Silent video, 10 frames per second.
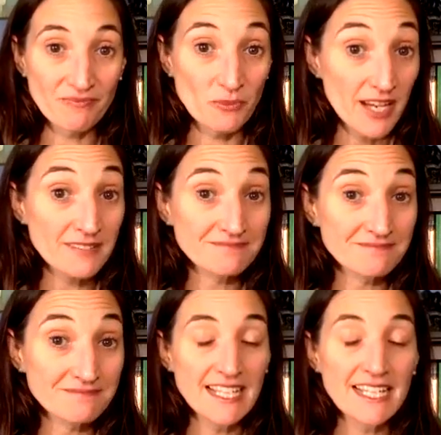right?
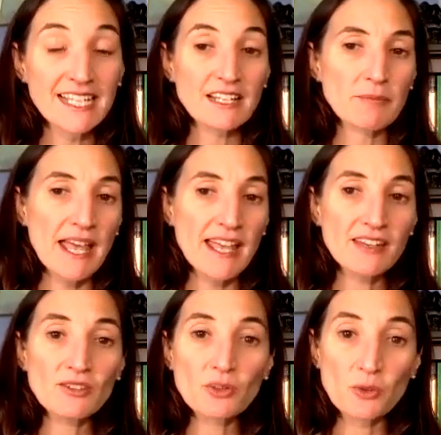
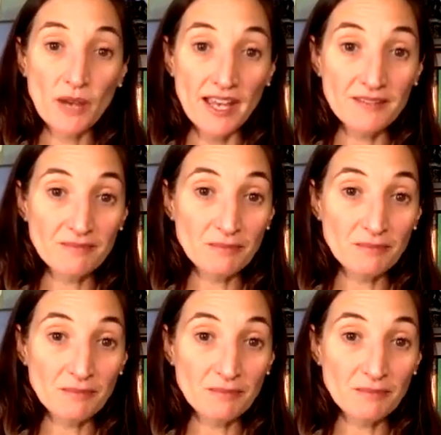Pain, great.